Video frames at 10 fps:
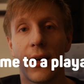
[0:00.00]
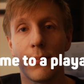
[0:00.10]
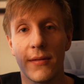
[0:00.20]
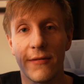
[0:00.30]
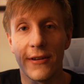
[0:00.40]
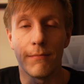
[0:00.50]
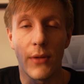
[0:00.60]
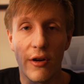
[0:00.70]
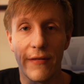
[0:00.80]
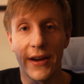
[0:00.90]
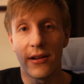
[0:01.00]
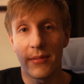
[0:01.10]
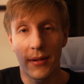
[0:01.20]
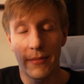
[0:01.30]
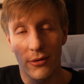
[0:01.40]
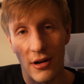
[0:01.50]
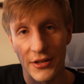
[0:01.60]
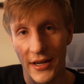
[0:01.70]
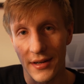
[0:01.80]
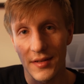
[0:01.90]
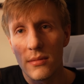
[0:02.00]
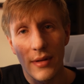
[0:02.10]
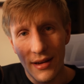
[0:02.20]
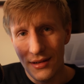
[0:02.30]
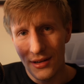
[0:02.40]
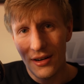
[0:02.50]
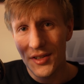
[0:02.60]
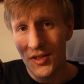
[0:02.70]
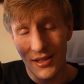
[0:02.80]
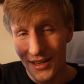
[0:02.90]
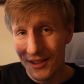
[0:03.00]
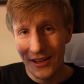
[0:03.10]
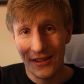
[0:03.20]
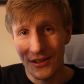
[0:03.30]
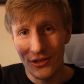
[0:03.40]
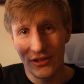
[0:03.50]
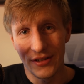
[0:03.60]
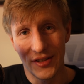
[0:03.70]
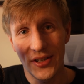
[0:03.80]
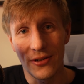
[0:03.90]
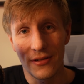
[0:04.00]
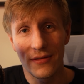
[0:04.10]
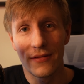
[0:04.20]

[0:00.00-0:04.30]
help me feel motivated about my project. And honestly, I think that you should too.